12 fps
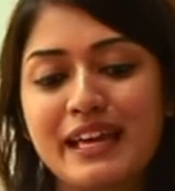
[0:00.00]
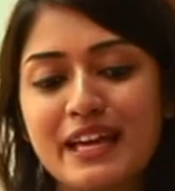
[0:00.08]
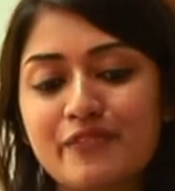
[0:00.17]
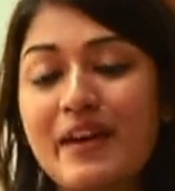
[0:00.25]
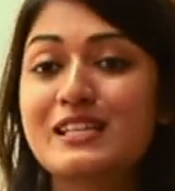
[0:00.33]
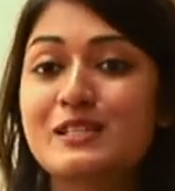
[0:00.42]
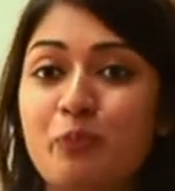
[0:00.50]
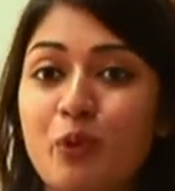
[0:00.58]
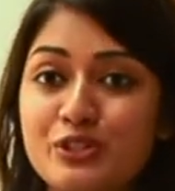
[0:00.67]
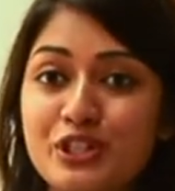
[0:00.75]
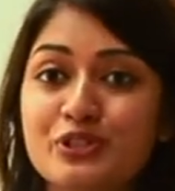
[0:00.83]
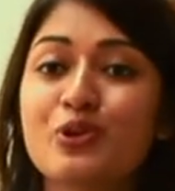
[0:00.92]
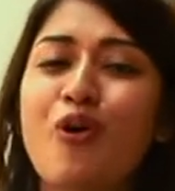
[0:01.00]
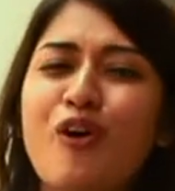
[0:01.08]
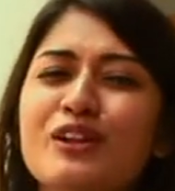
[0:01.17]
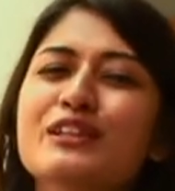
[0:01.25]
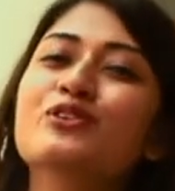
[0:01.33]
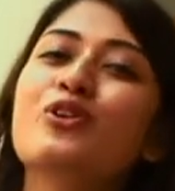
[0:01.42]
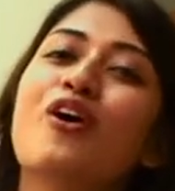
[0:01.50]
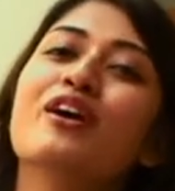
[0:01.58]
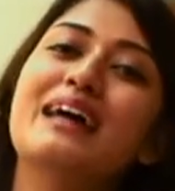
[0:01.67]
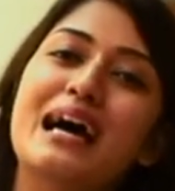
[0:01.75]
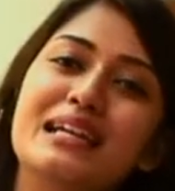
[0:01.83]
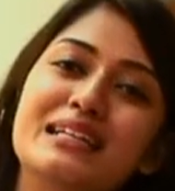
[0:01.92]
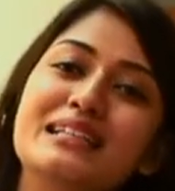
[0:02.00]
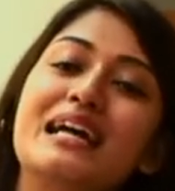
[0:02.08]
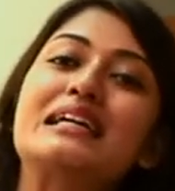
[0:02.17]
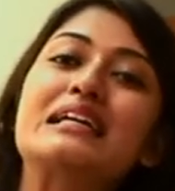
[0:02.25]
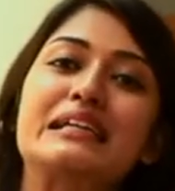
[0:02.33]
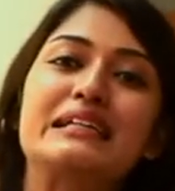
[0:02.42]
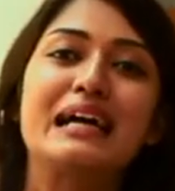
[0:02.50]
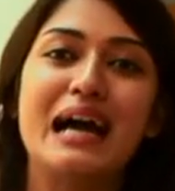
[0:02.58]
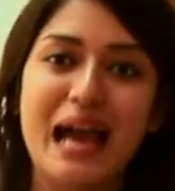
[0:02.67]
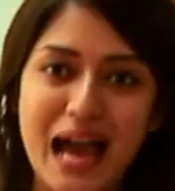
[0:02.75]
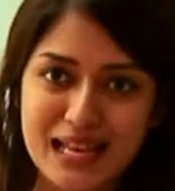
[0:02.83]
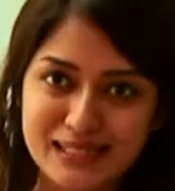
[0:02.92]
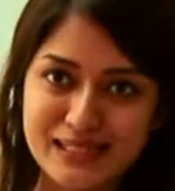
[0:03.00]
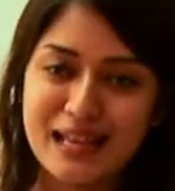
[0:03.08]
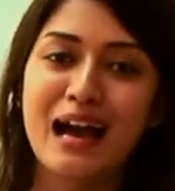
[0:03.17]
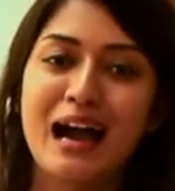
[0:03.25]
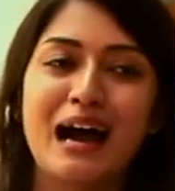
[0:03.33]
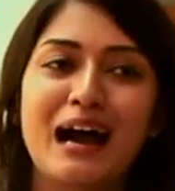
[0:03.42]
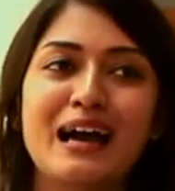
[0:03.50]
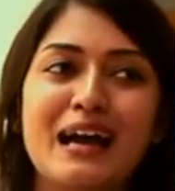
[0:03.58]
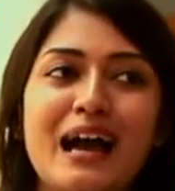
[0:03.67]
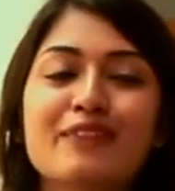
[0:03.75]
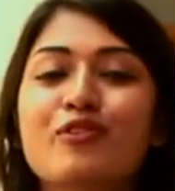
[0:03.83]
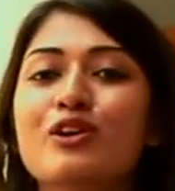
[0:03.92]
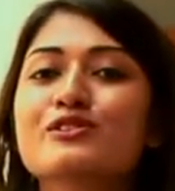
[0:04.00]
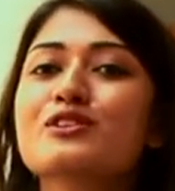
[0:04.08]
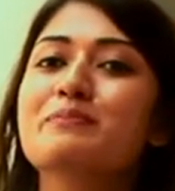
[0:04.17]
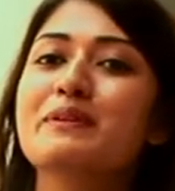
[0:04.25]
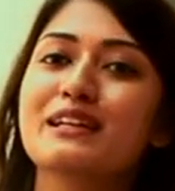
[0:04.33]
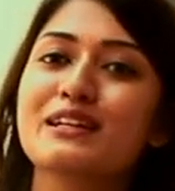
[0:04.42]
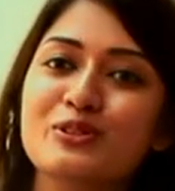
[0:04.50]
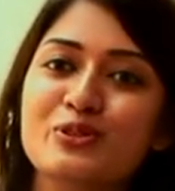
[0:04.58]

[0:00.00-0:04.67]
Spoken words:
give exposure to all the raw talent that our India has. I've also been a